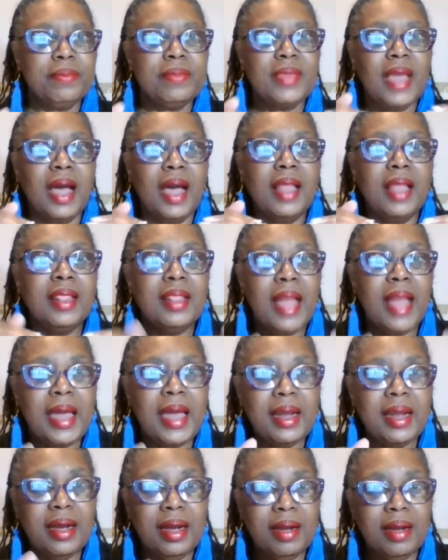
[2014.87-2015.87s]
a lot
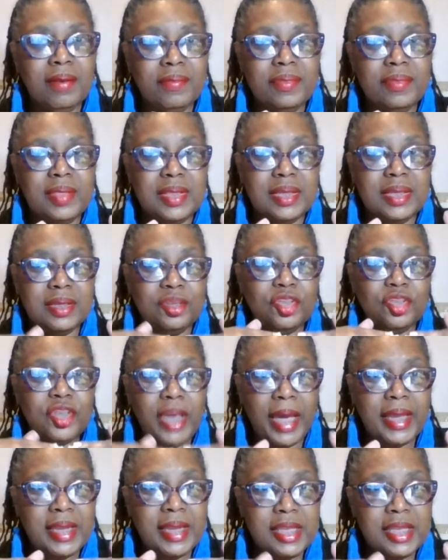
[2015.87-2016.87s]
of the
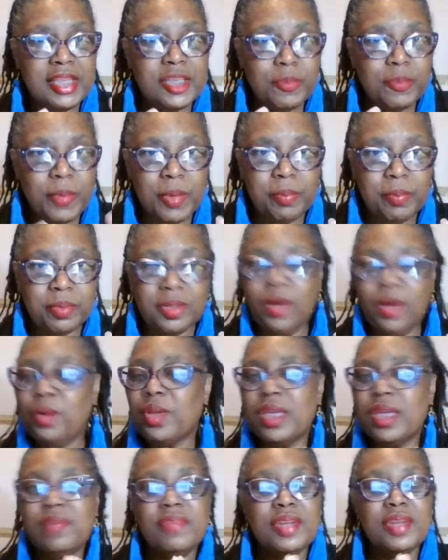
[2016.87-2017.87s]
Chinese people don't
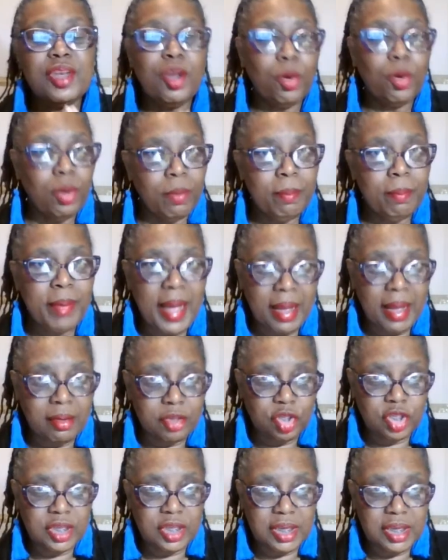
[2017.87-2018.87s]
even know about
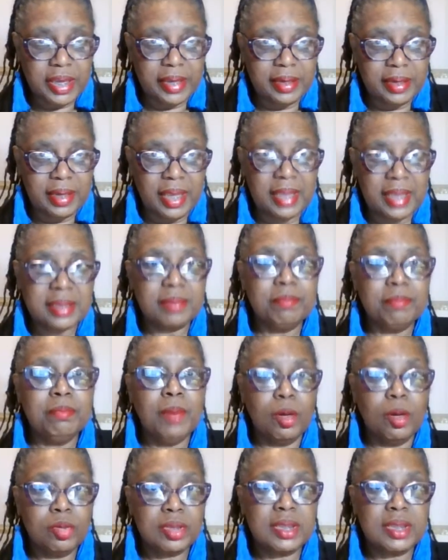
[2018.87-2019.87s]
Shein. It's
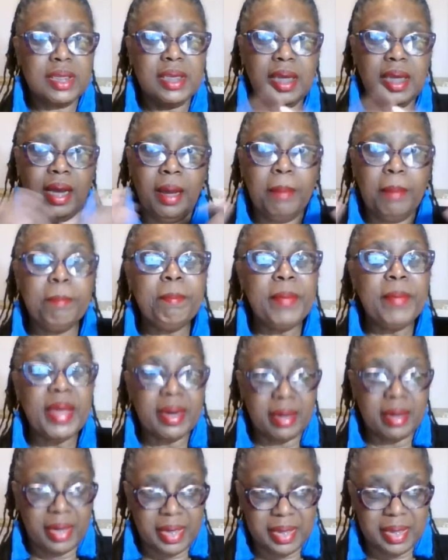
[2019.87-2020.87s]
mostly
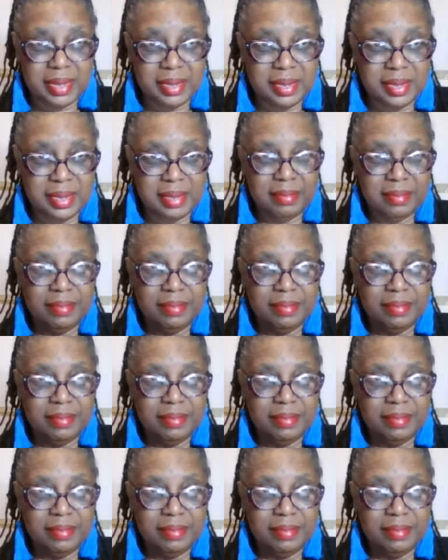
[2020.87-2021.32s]
Americans.